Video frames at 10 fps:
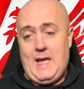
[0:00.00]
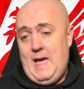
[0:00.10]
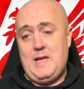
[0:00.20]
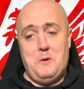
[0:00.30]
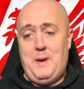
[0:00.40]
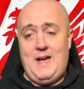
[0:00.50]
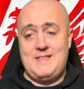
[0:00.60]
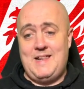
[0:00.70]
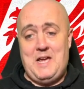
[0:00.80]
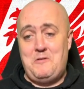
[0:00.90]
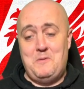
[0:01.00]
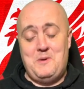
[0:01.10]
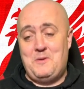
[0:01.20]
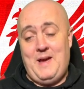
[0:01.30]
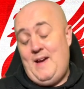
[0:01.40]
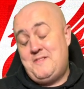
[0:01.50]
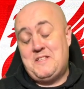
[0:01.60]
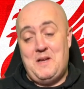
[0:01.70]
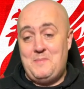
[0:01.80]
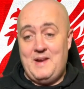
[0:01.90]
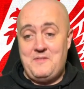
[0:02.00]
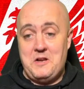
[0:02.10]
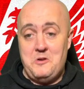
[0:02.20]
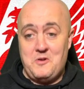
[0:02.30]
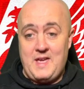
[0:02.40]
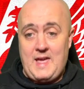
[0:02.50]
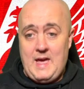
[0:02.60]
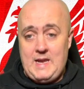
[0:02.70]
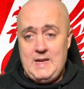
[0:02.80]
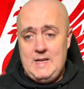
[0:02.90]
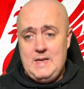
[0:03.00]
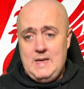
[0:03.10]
I can't go past the lettering, by the way. I have to stop and have a little look again.